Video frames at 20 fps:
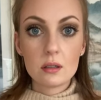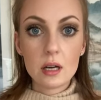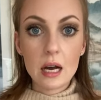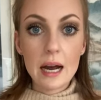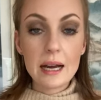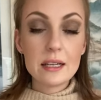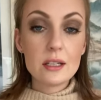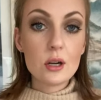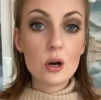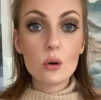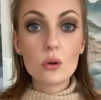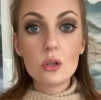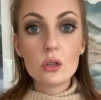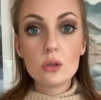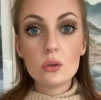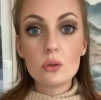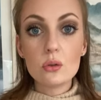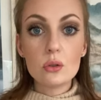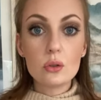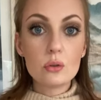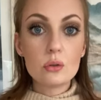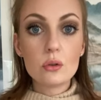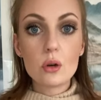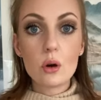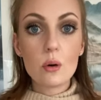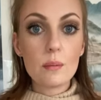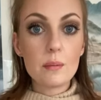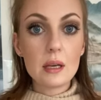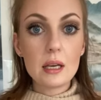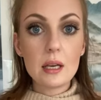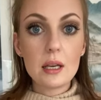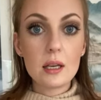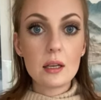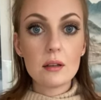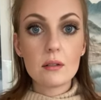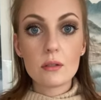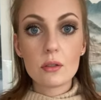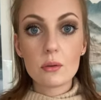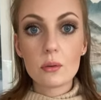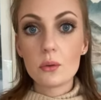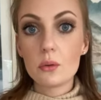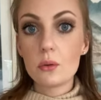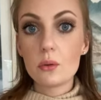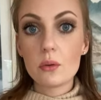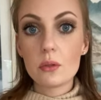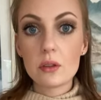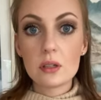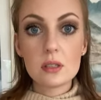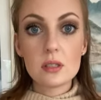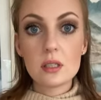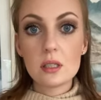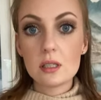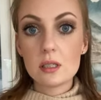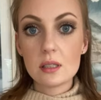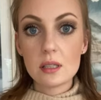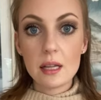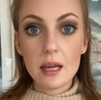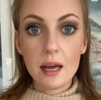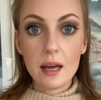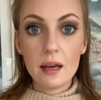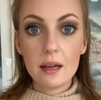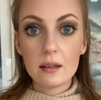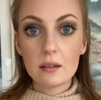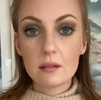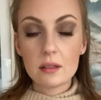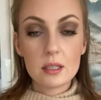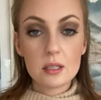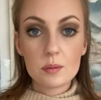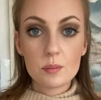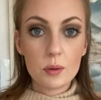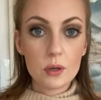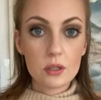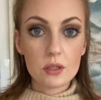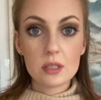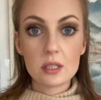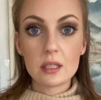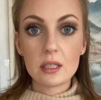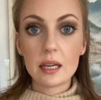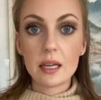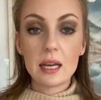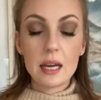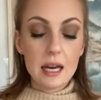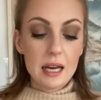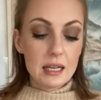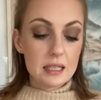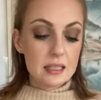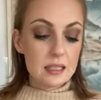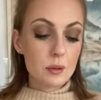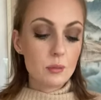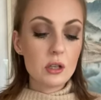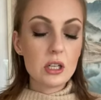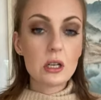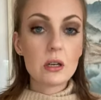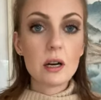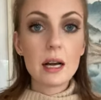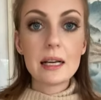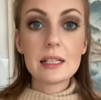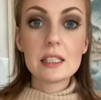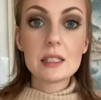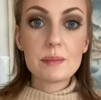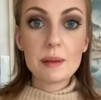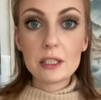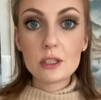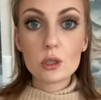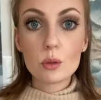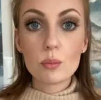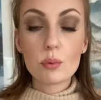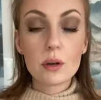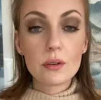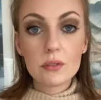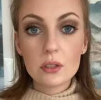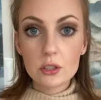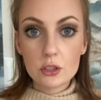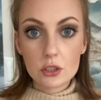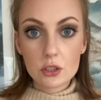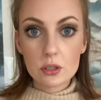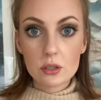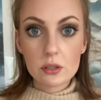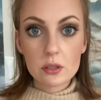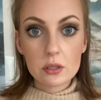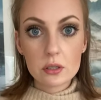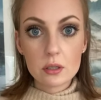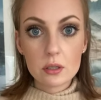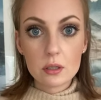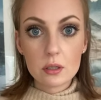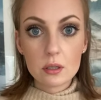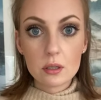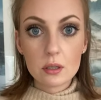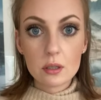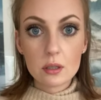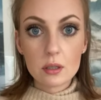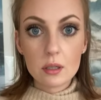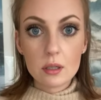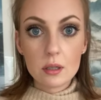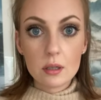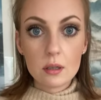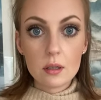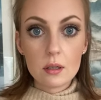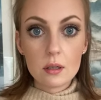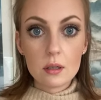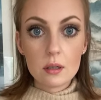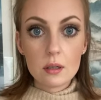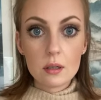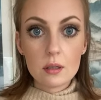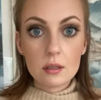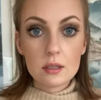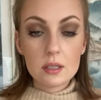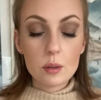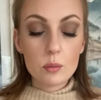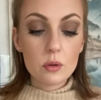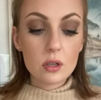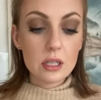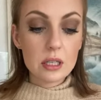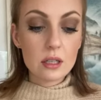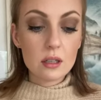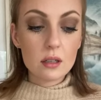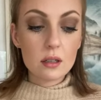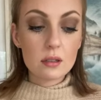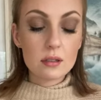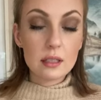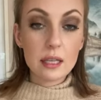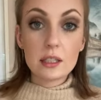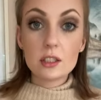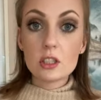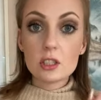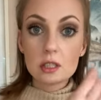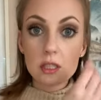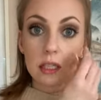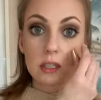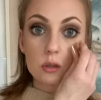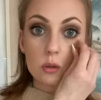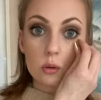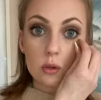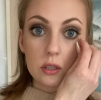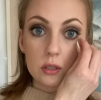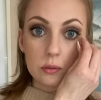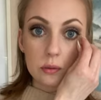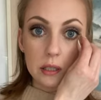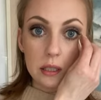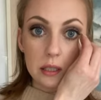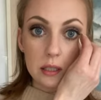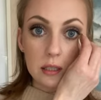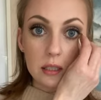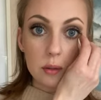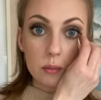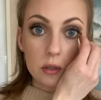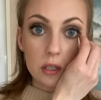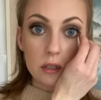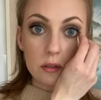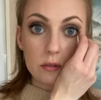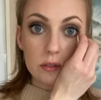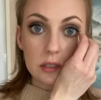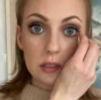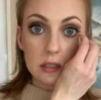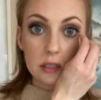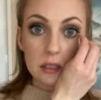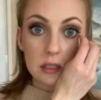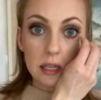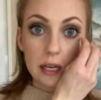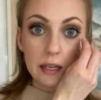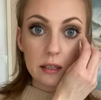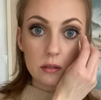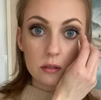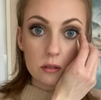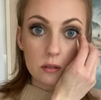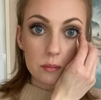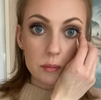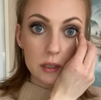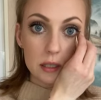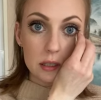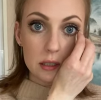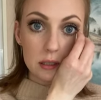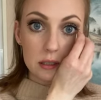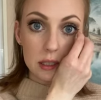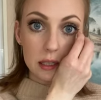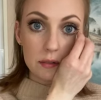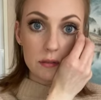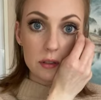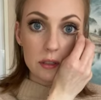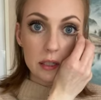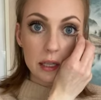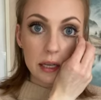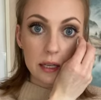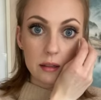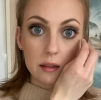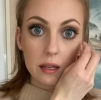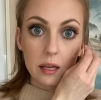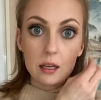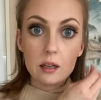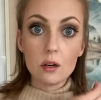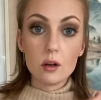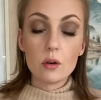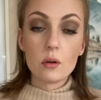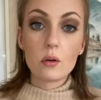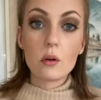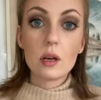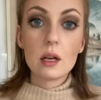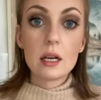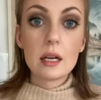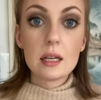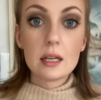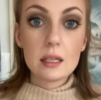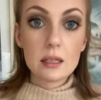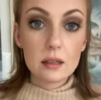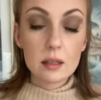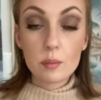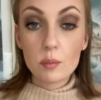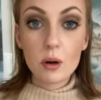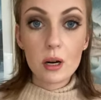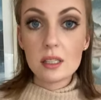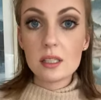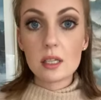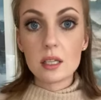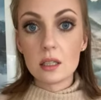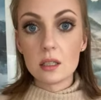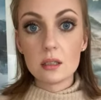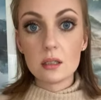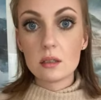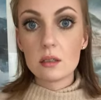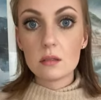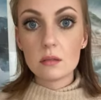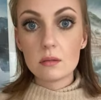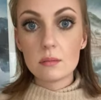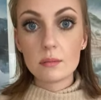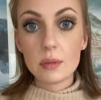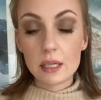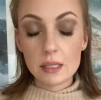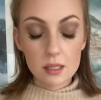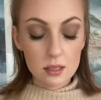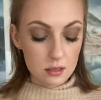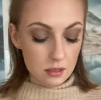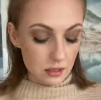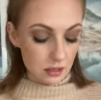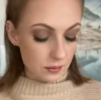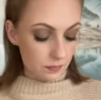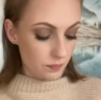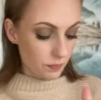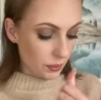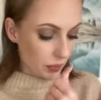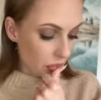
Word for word: I know you, you know me through this, this, and that, this person. Like someone here has special privileges. Someone here, just like Taurus reading, someone here feels entitled because they feel like they know the president, basically.